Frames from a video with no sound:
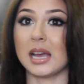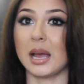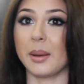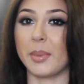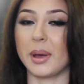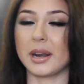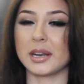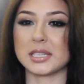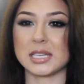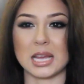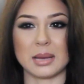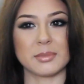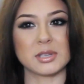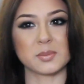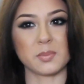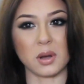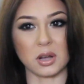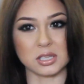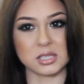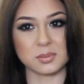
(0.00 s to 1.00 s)
amount of time as
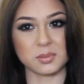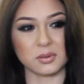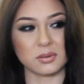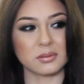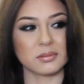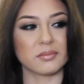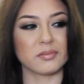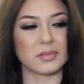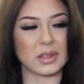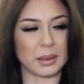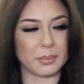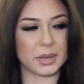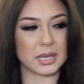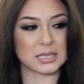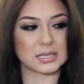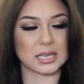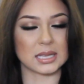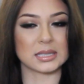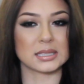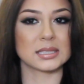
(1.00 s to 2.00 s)
possible. That
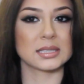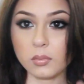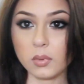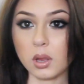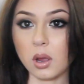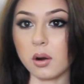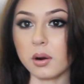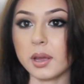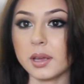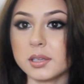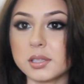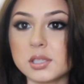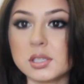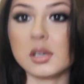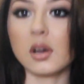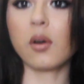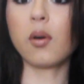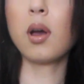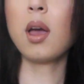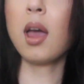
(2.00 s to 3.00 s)
makes sense. Okay,
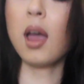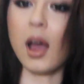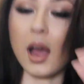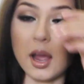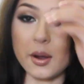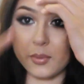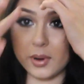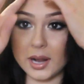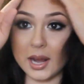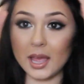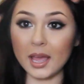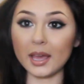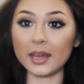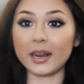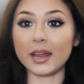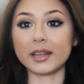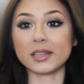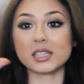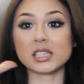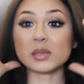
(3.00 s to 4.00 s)
so I went
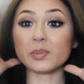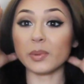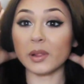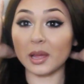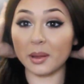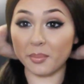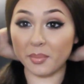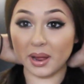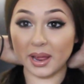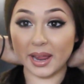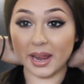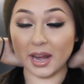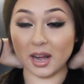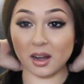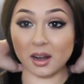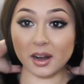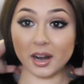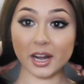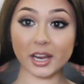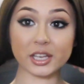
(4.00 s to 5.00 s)
ahead and split my
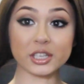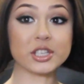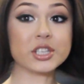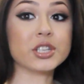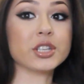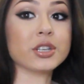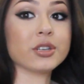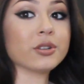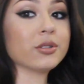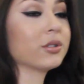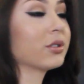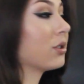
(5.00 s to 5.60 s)
hair in two,